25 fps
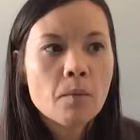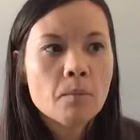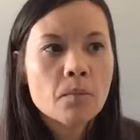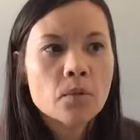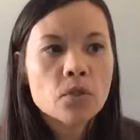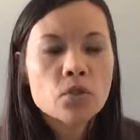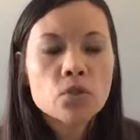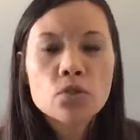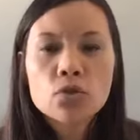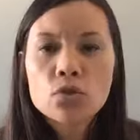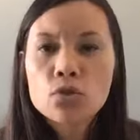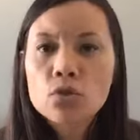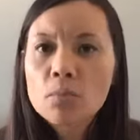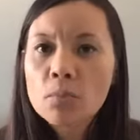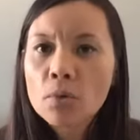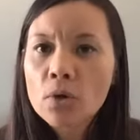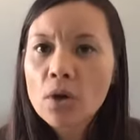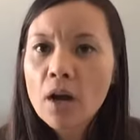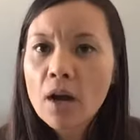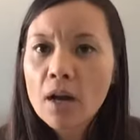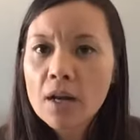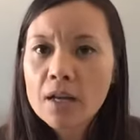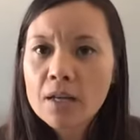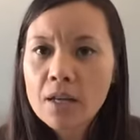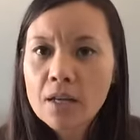super
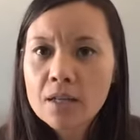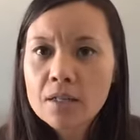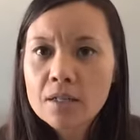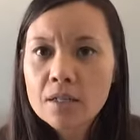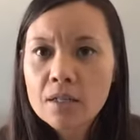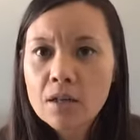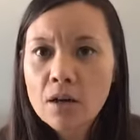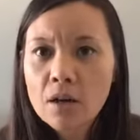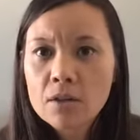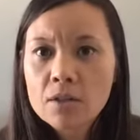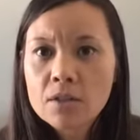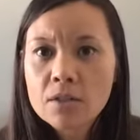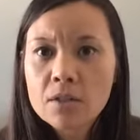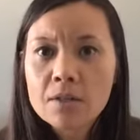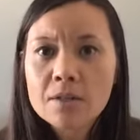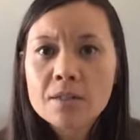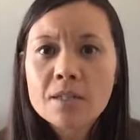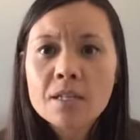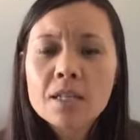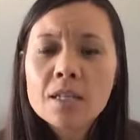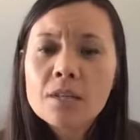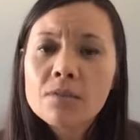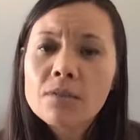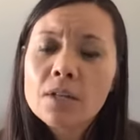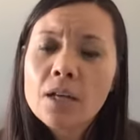high in antioxidants,
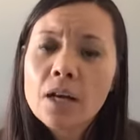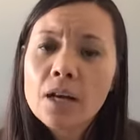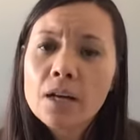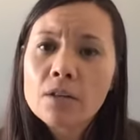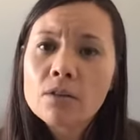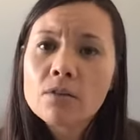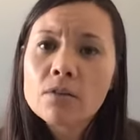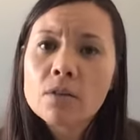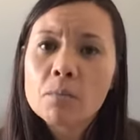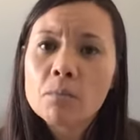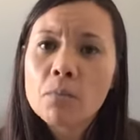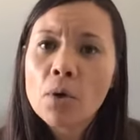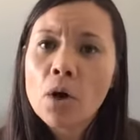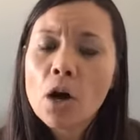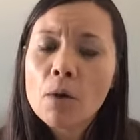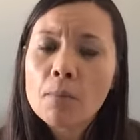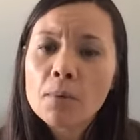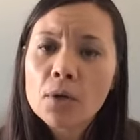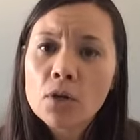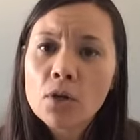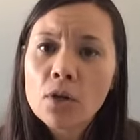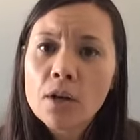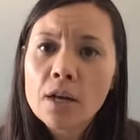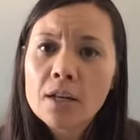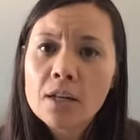even higher than
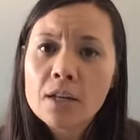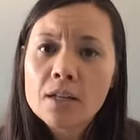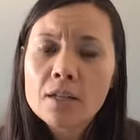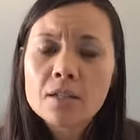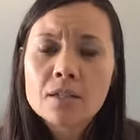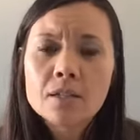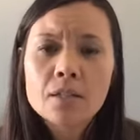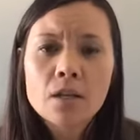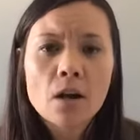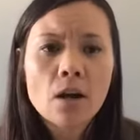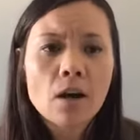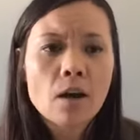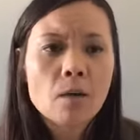pomegranates,